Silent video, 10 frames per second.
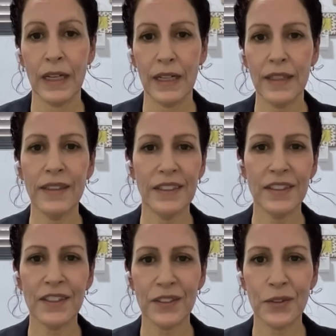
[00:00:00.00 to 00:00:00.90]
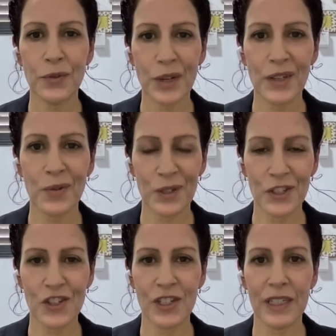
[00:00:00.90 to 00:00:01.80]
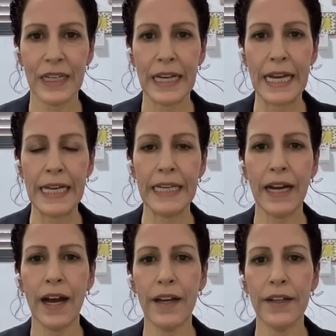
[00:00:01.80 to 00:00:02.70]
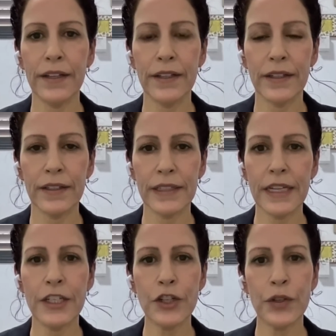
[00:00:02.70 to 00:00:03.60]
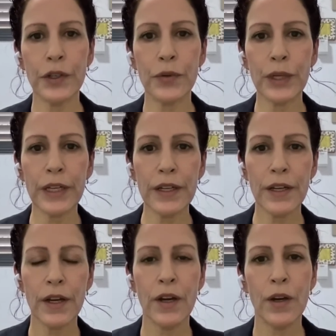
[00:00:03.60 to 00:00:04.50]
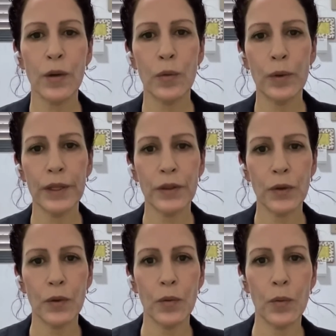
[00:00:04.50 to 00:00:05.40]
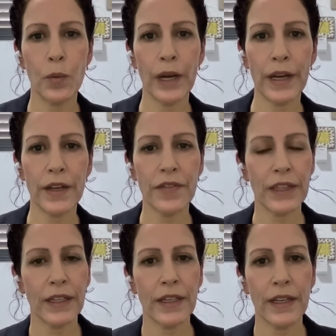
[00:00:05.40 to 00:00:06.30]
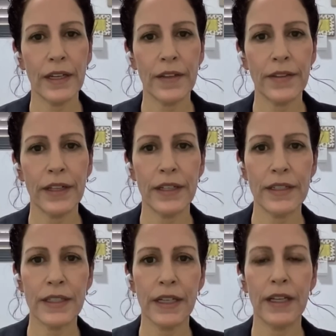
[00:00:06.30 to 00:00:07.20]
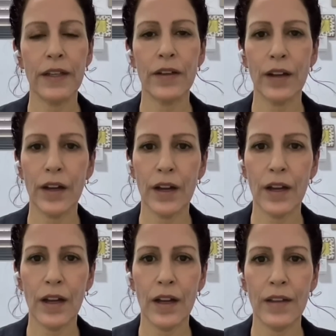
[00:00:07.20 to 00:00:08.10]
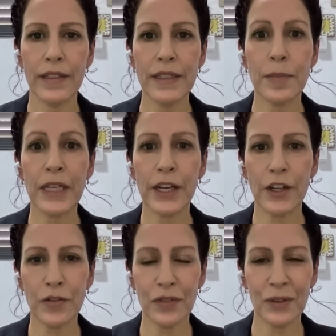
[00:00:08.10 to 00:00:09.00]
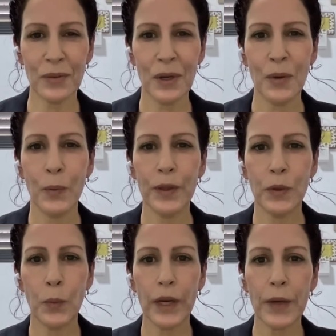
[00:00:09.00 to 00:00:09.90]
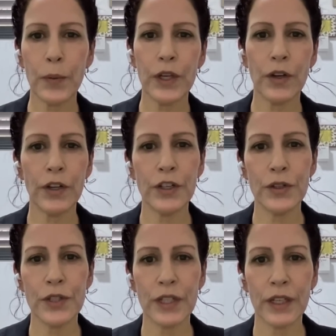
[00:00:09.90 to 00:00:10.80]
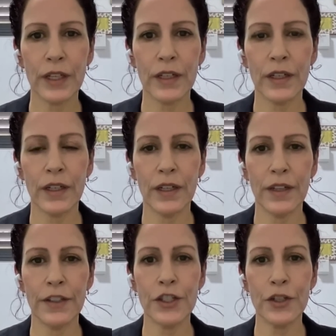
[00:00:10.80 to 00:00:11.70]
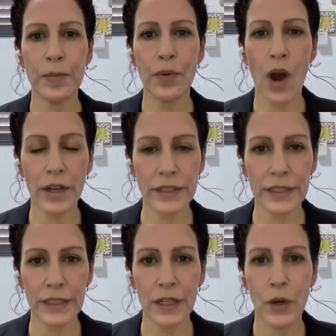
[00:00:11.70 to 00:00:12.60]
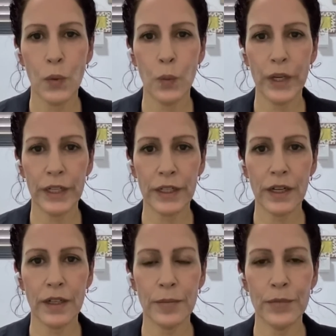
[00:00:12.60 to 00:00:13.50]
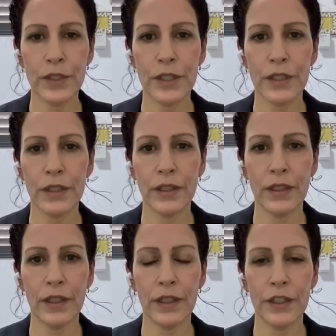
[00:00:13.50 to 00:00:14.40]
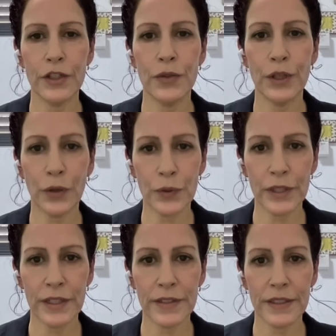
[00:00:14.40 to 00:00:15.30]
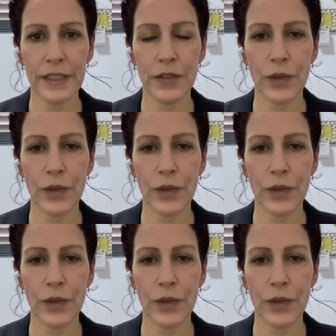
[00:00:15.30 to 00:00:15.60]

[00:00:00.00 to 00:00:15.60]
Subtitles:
I think this is a great question. And I tend to agree with the way of thinking that is saying, let's be careful with the way we are using the term proxy when it comes to the Houthis and the